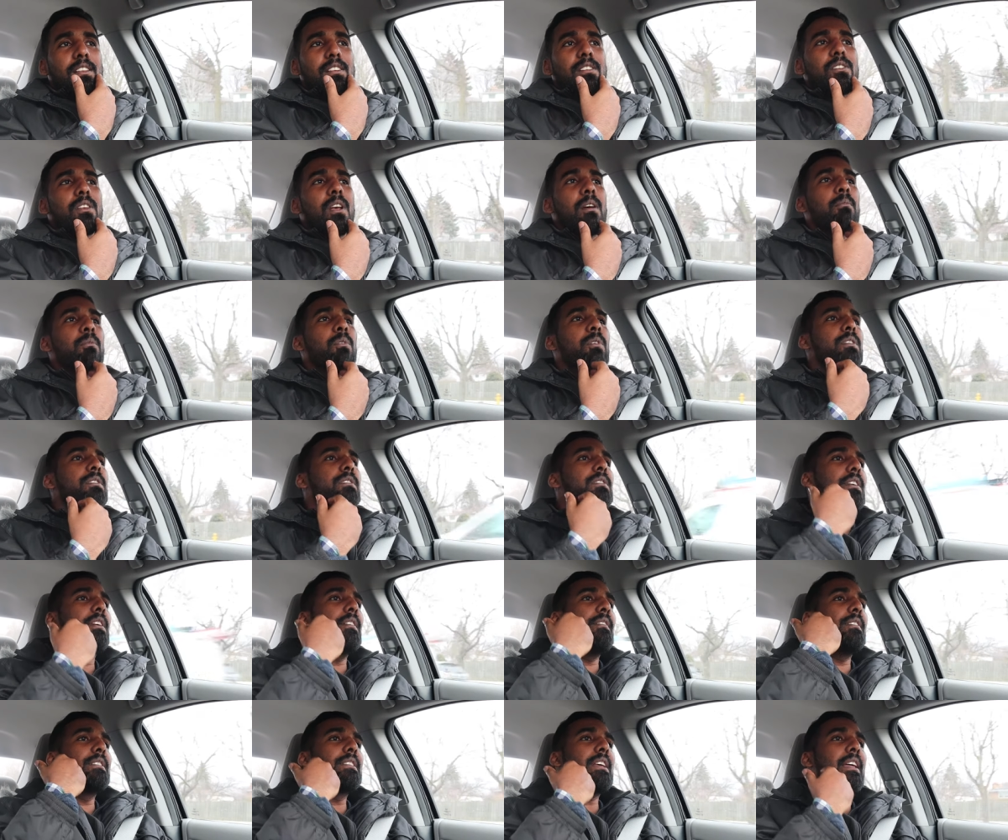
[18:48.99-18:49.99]
So I'm going to
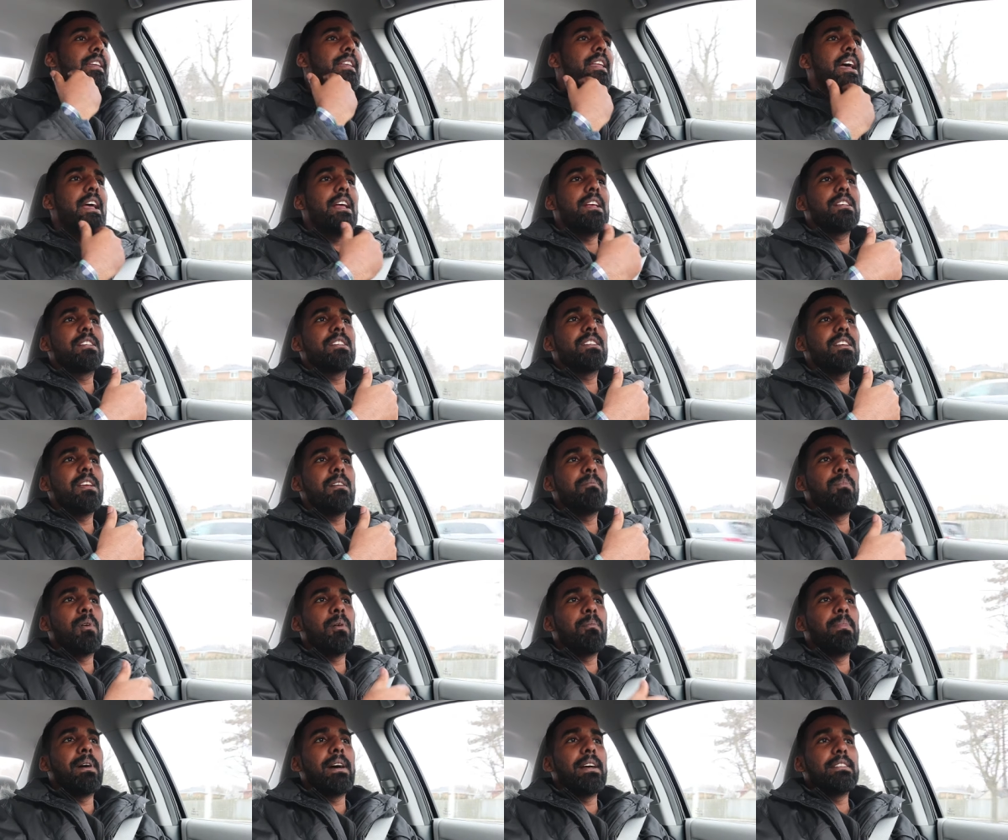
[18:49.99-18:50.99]
give it a nice shape
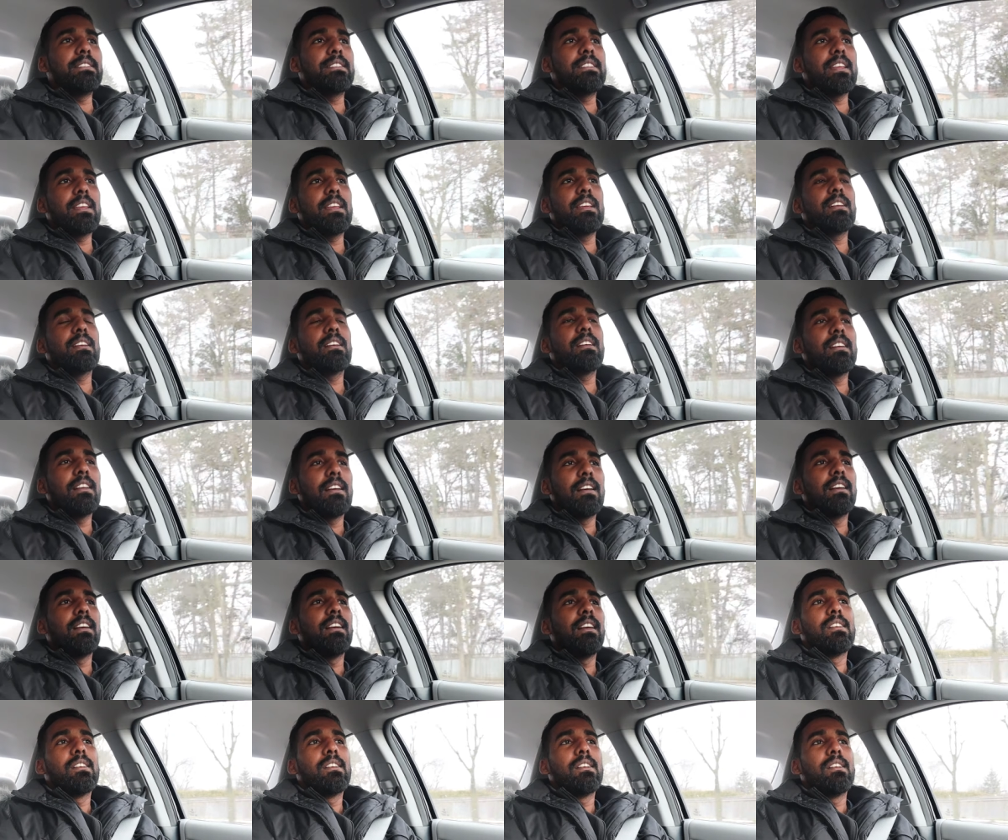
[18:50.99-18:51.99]
up and thing,
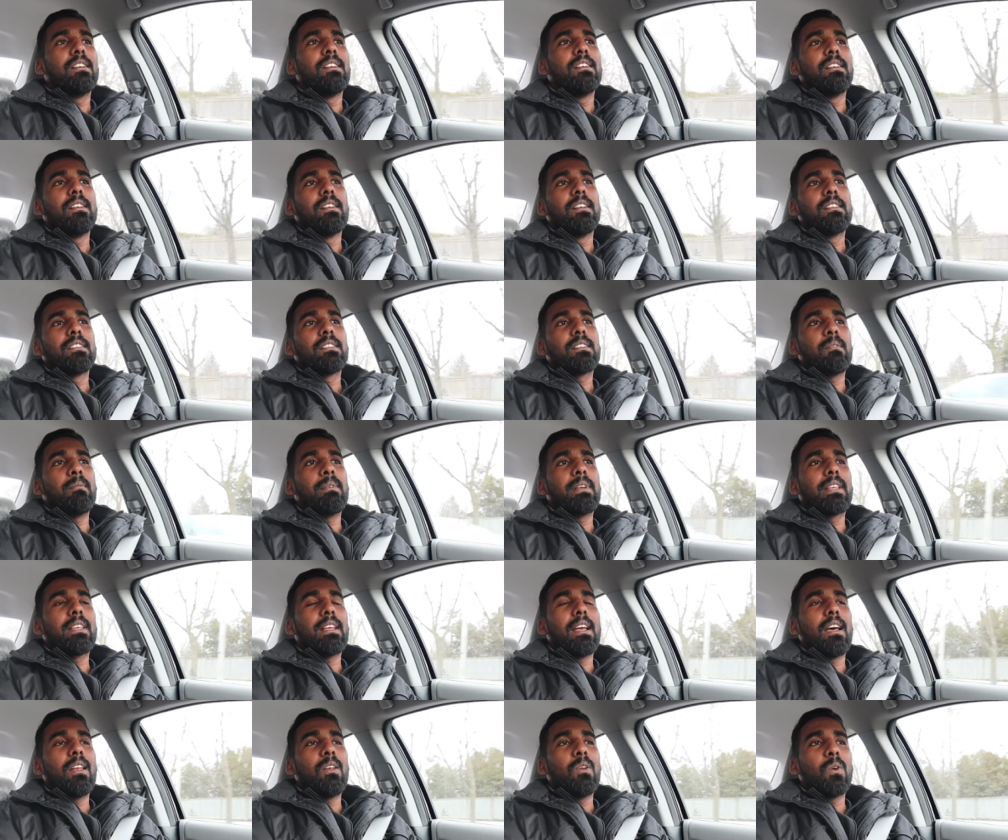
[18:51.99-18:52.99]
so I
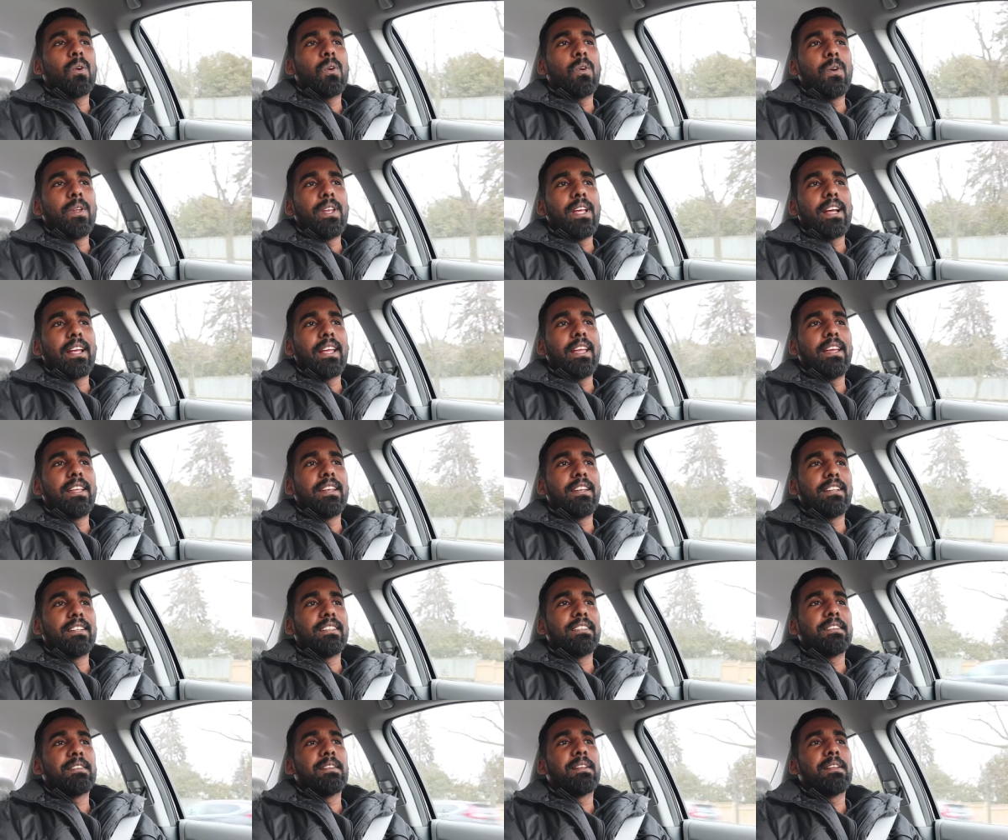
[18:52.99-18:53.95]
can look good again.